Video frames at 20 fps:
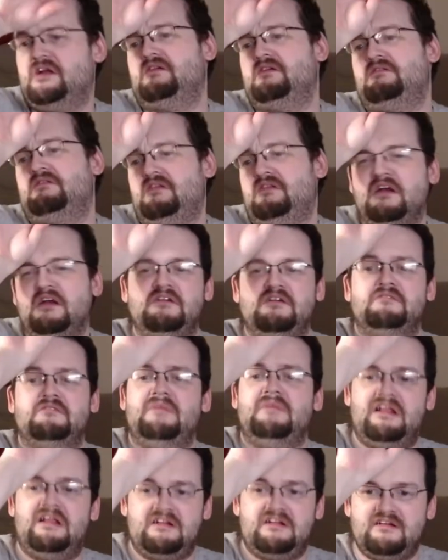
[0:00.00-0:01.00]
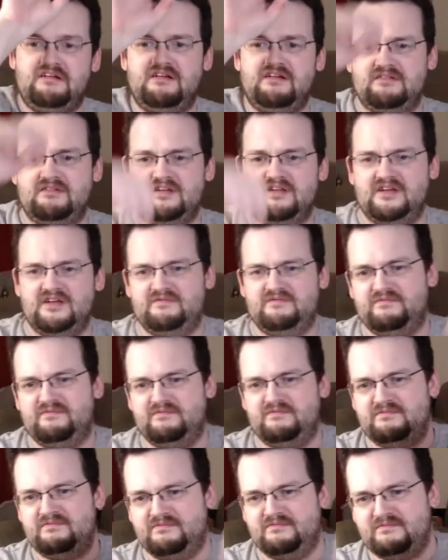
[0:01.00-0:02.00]
dungeon master? Yeah,
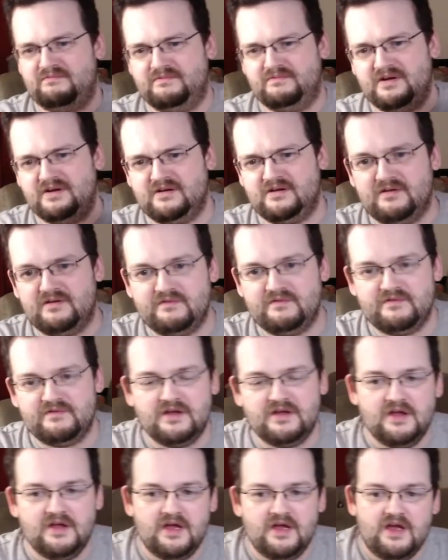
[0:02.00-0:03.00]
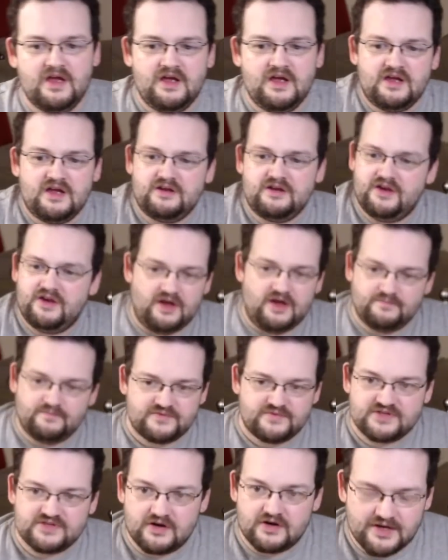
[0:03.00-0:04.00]
fuck off. No,
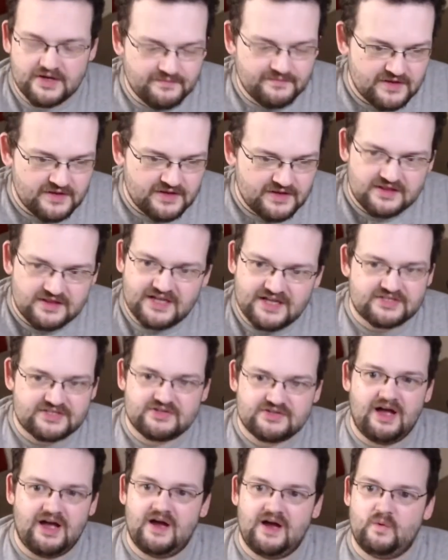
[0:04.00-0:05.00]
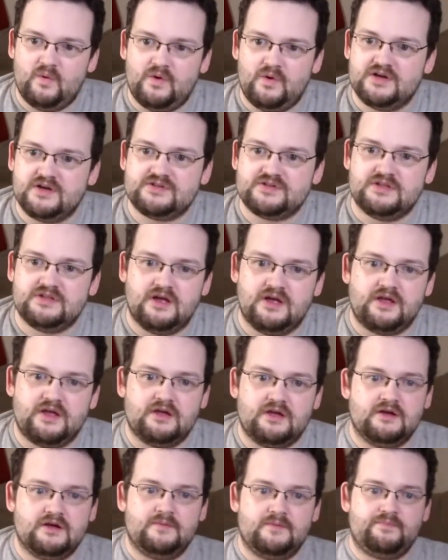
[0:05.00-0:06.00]
sorry, that's not how it works. Like,
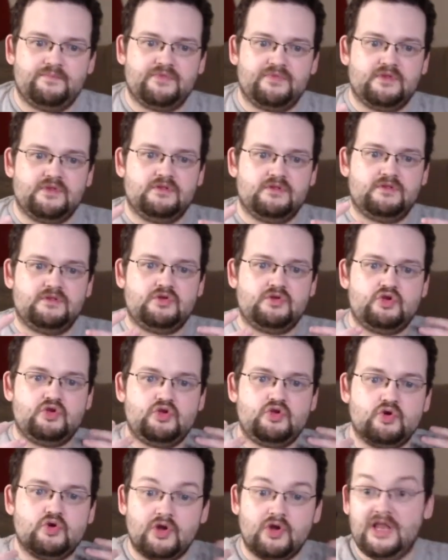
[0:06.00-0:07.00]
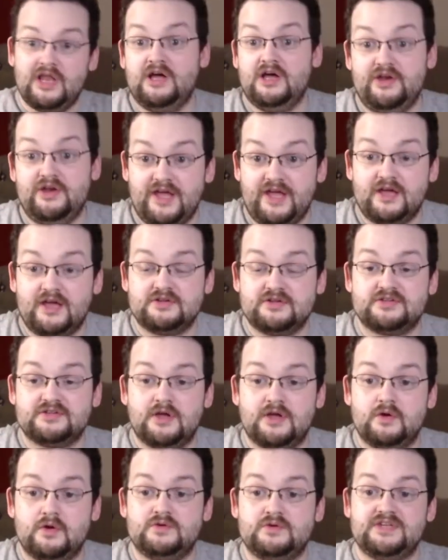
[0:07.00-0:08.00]
you're learning,
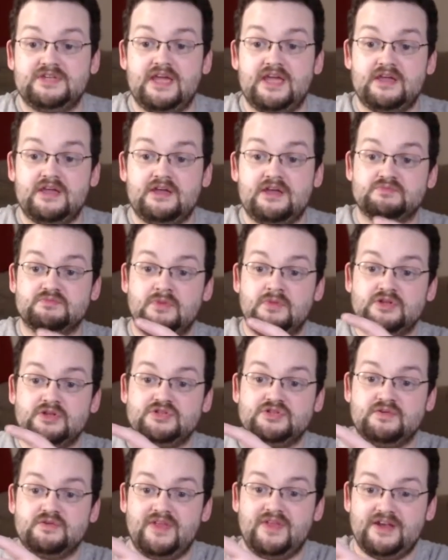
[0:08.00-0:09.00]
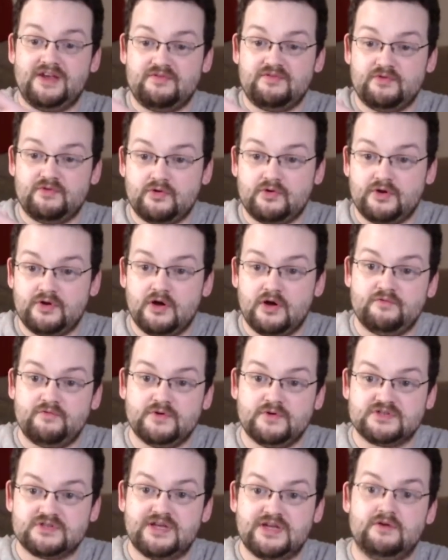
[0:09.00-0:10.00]
so taking as much of that difficulty off
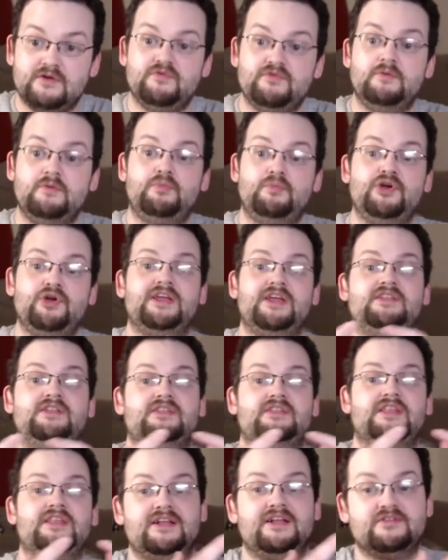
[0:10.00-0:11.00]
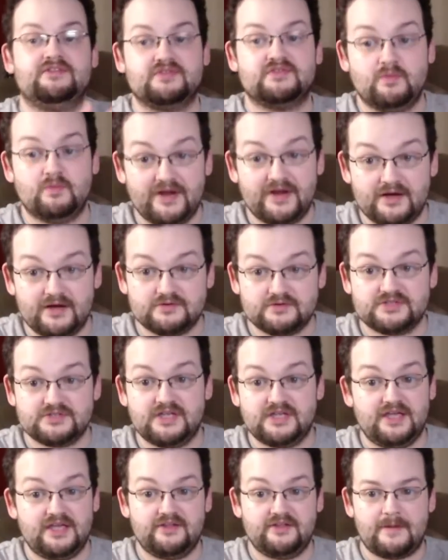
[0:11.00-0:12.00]
yourself and putting it into the hands of someone else is